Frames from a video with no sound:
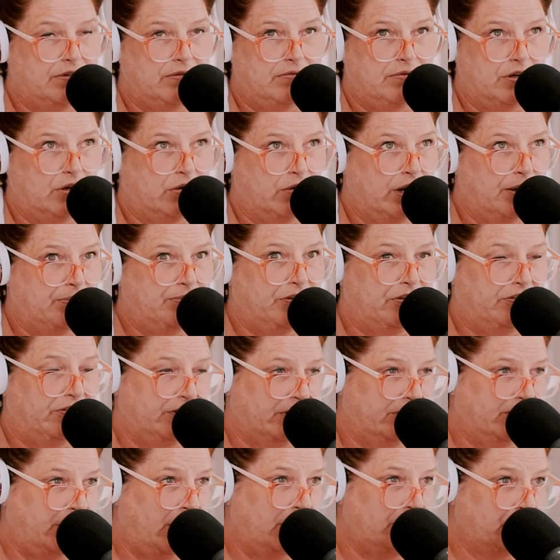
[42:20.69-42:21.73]
you know, up to
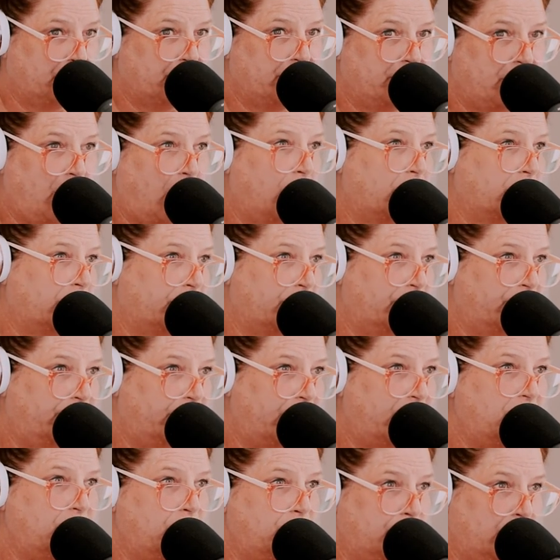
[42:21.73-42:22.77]
six hundred
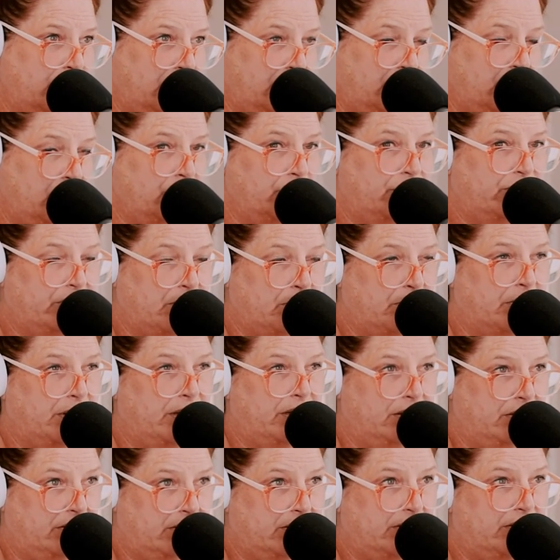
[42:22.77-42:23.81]
dollars that you can use
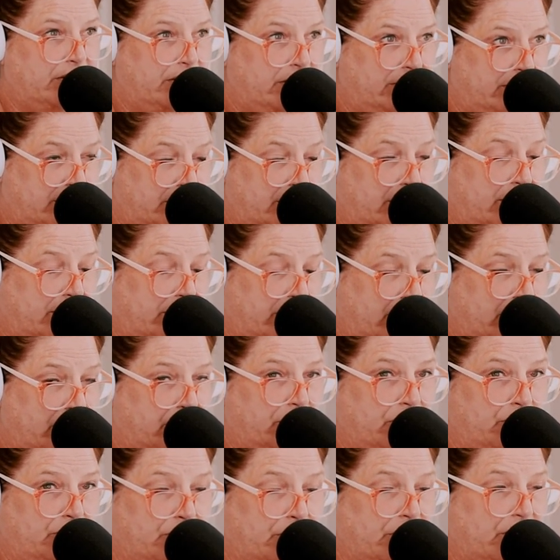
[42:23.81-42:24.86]
somebody right. to to
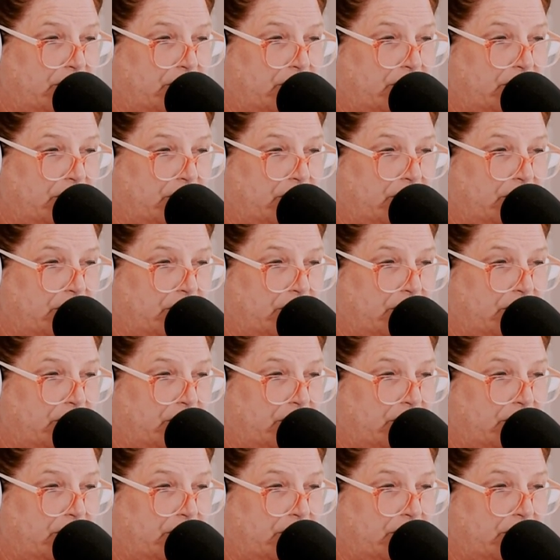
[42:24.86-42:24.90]
do